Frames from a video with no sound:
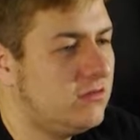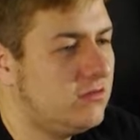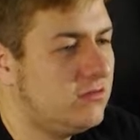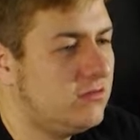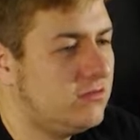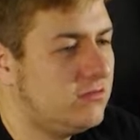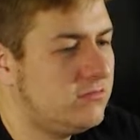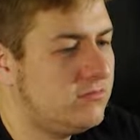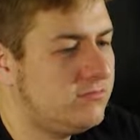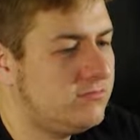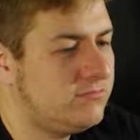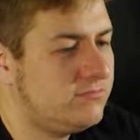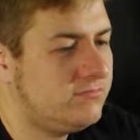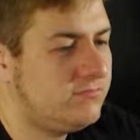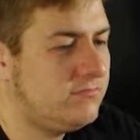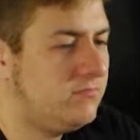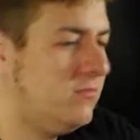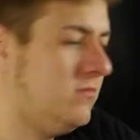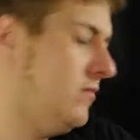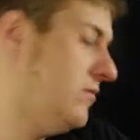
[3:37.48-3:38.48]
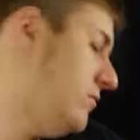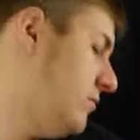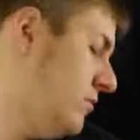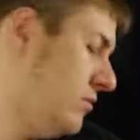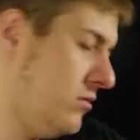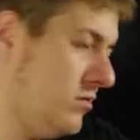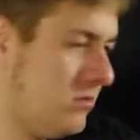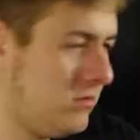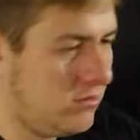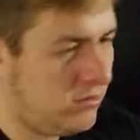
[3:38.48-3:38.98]

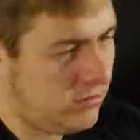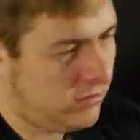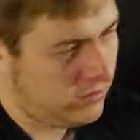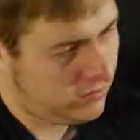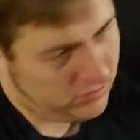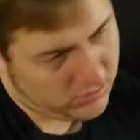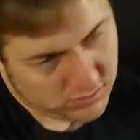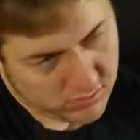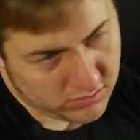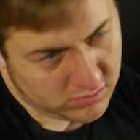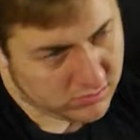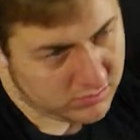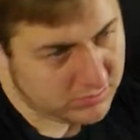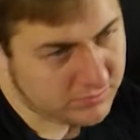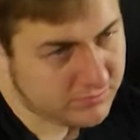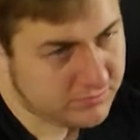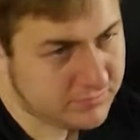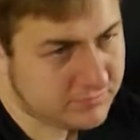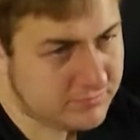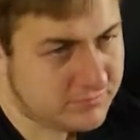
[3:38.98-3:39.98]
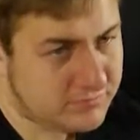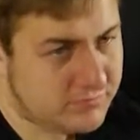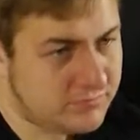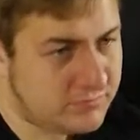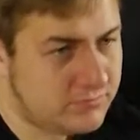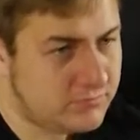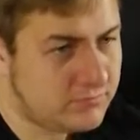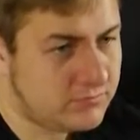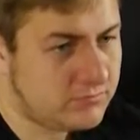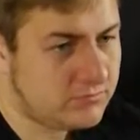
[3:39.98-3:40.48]

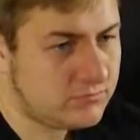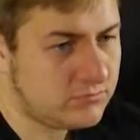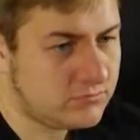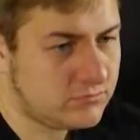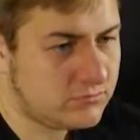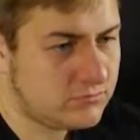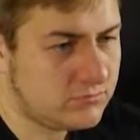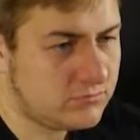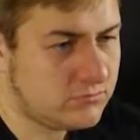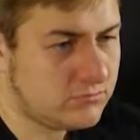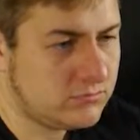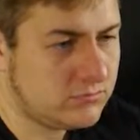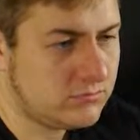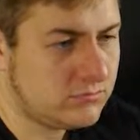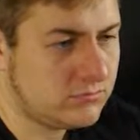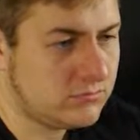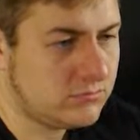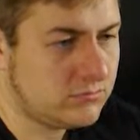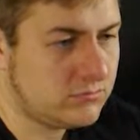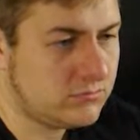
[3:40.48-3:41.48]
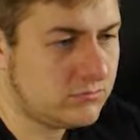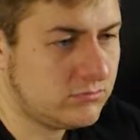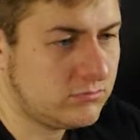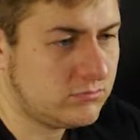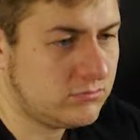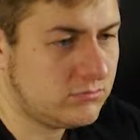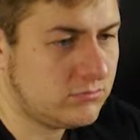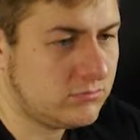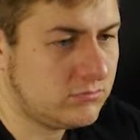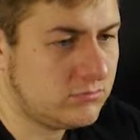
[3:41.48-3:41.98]

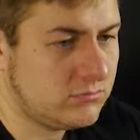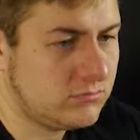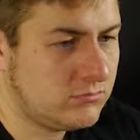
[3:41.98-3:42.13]
Nobody speaks.